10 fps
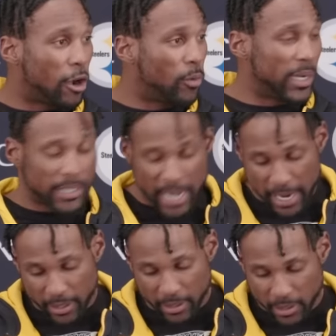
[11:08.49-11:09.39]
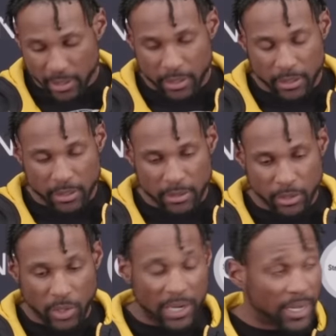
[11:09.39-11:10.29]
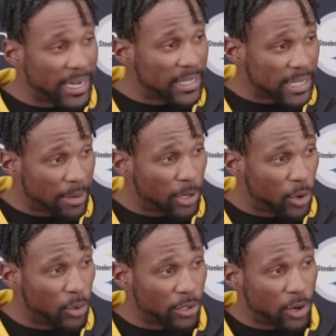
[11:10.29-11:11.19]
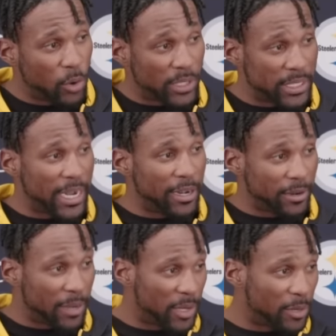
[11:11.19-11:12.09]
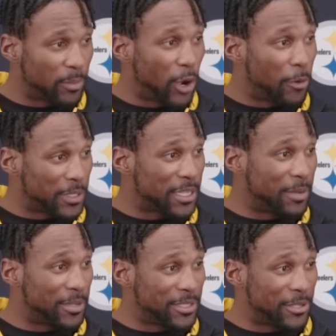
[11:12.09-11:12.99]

I always had a good, you know, and any time the holder hold his hand up, I mean, the ball was coming.